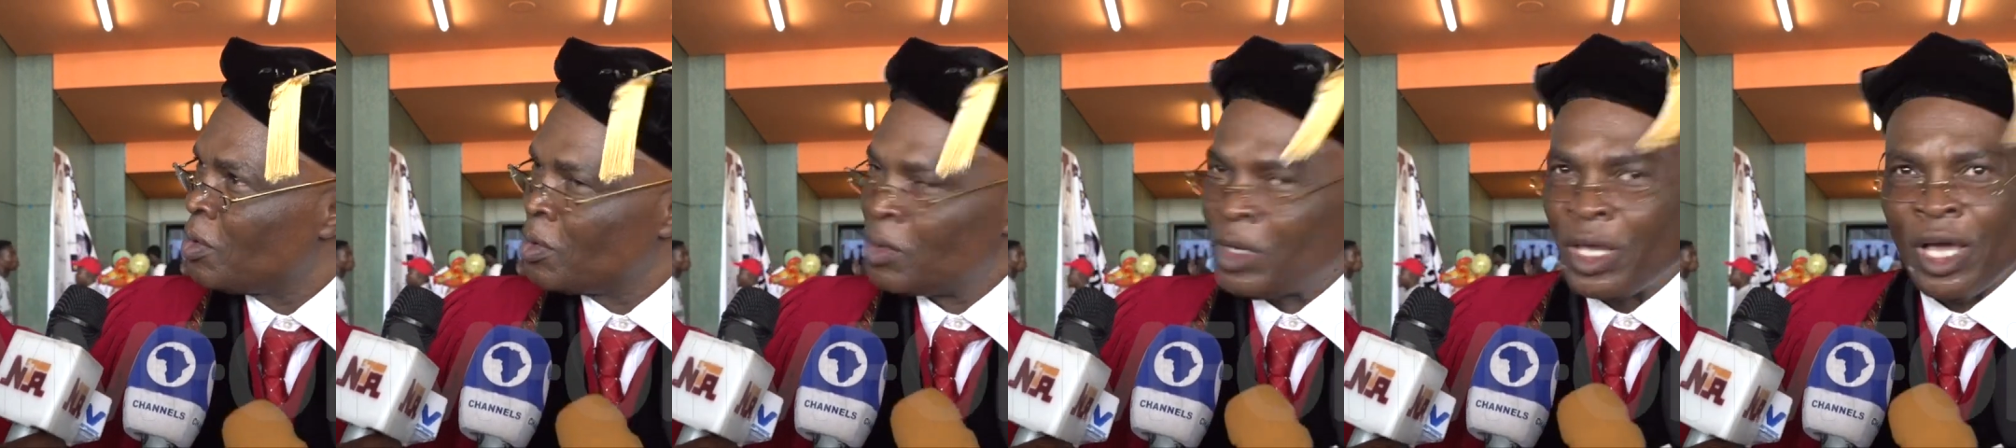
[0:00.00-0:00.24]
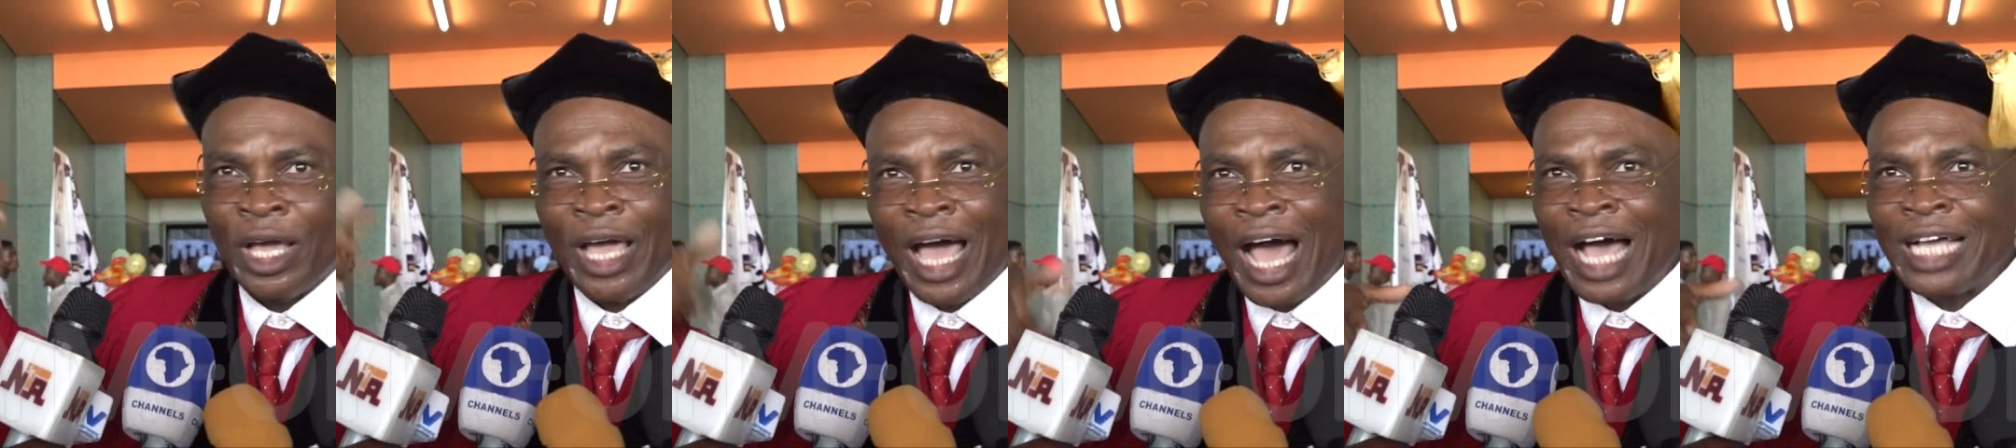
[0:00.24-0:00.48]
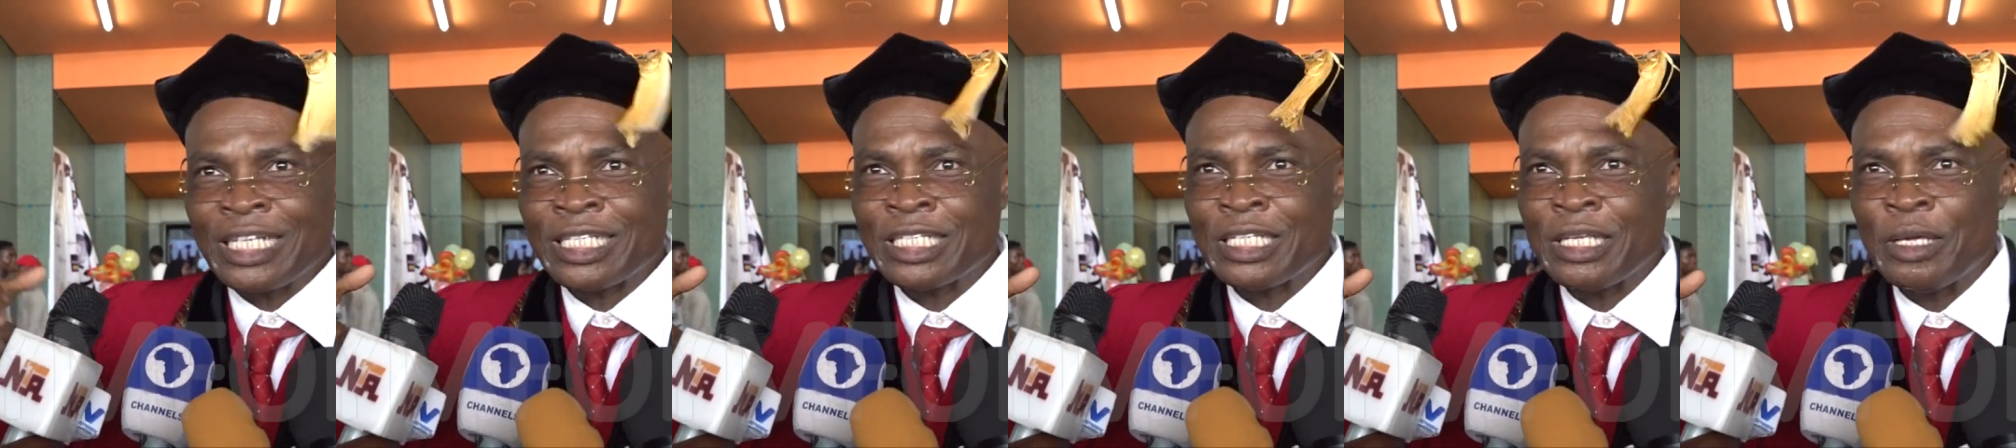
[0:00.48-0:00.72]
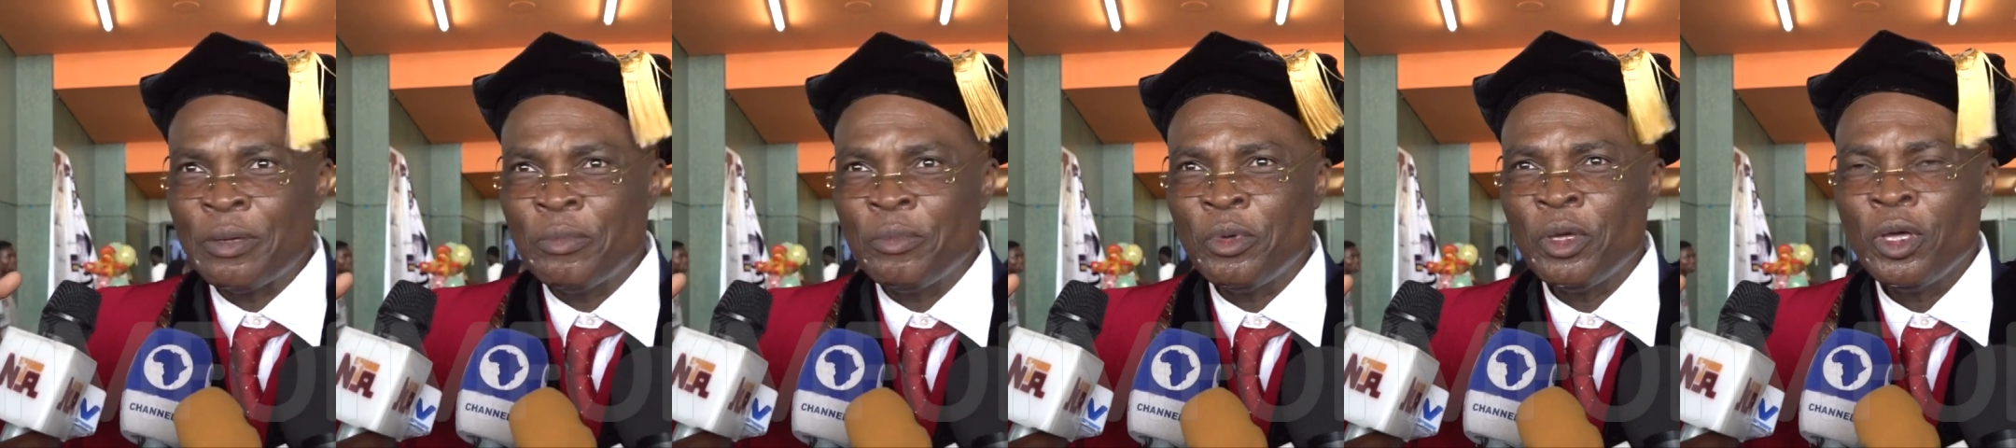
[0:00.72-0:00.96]
They asked
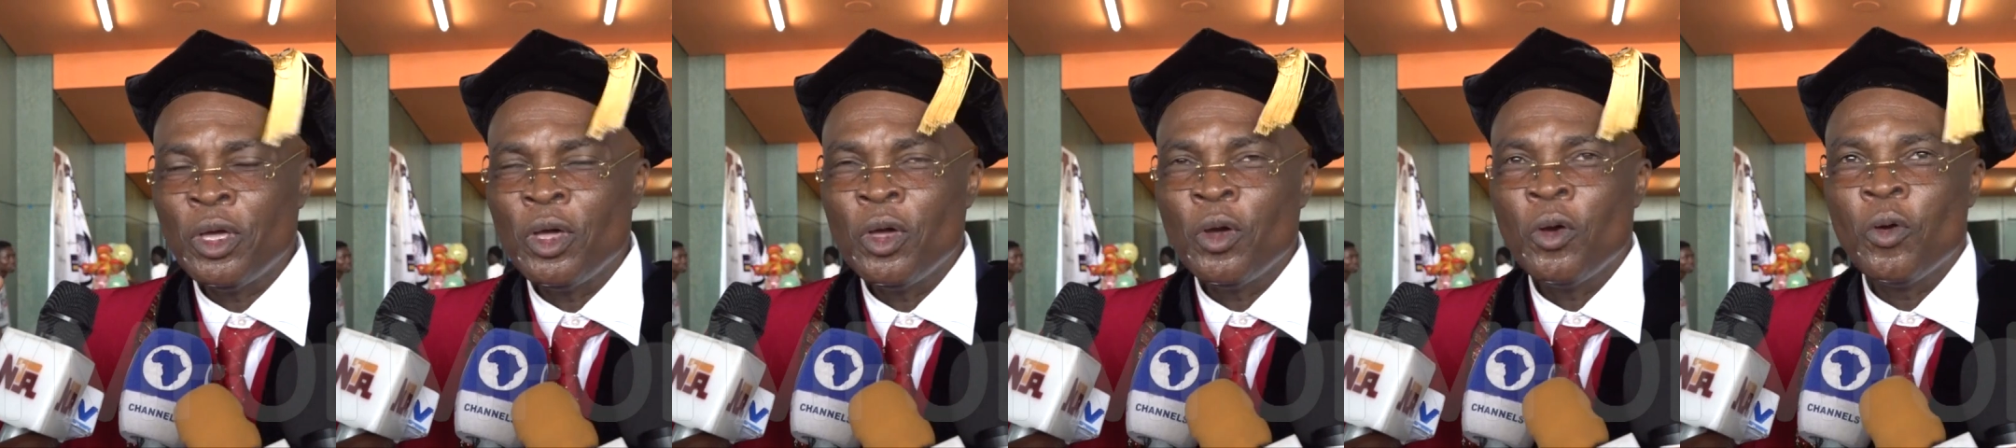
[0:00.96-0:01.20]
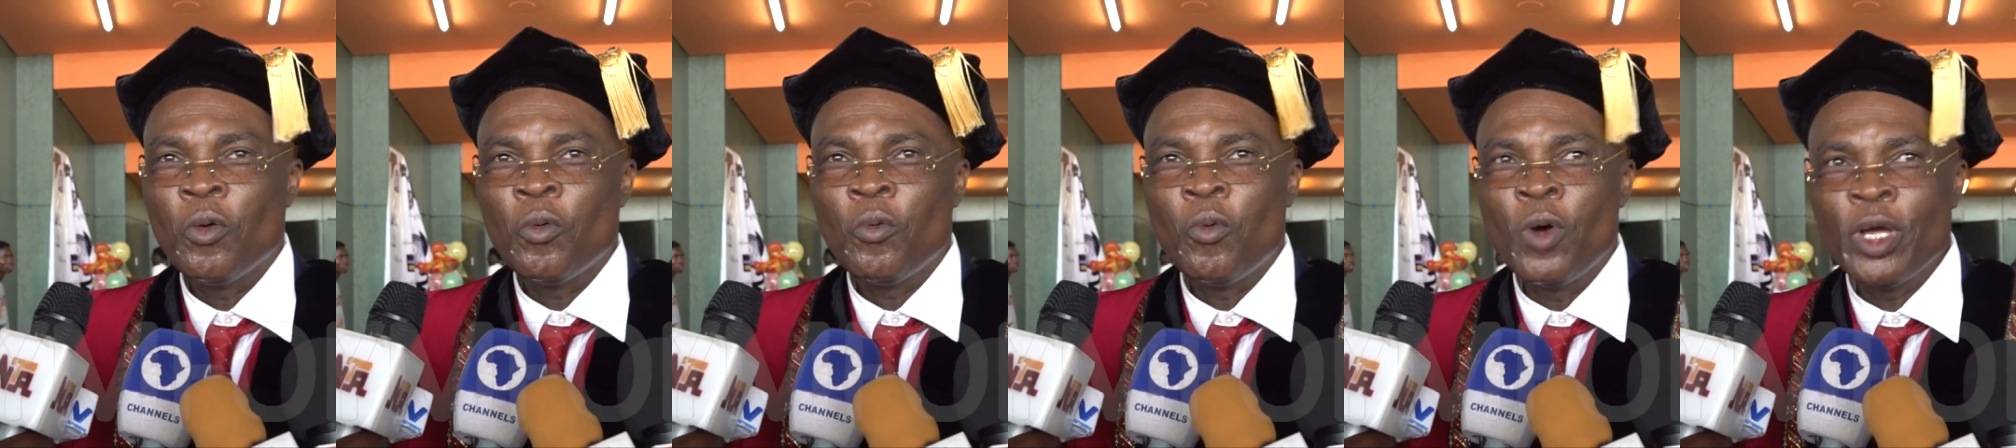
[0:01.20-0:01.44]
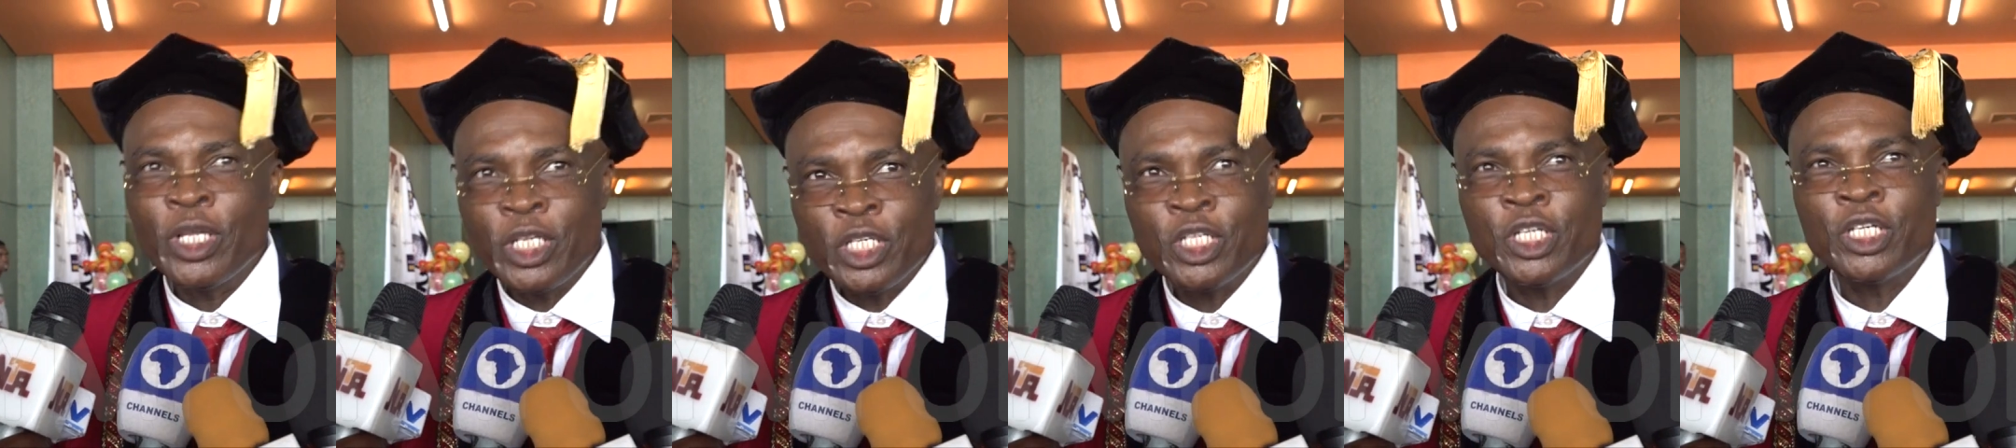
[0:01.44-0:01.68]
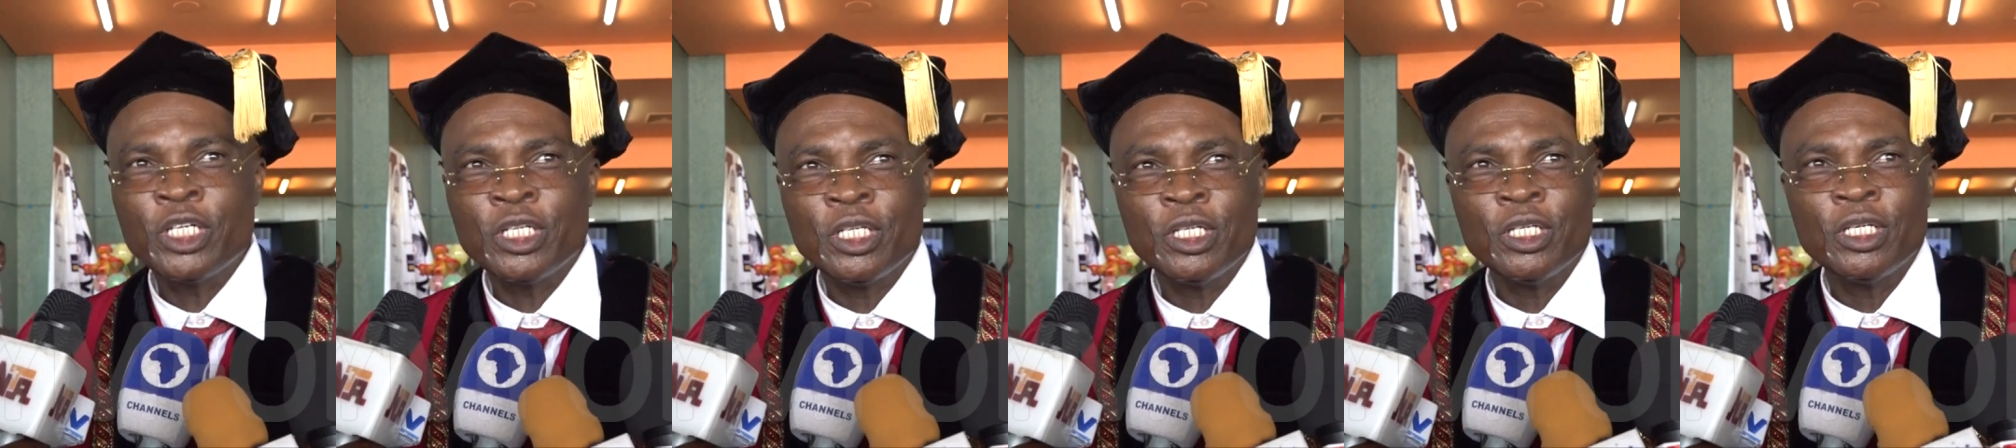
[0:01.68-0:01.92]
him
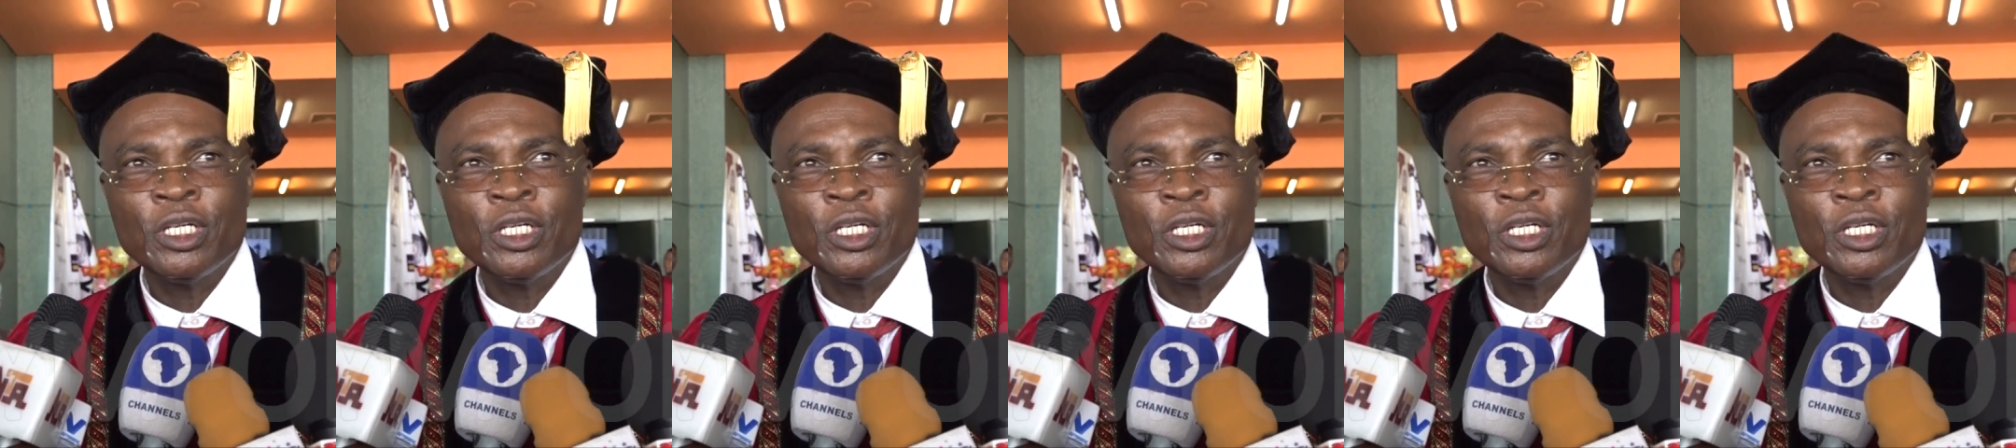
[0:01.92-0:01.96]
which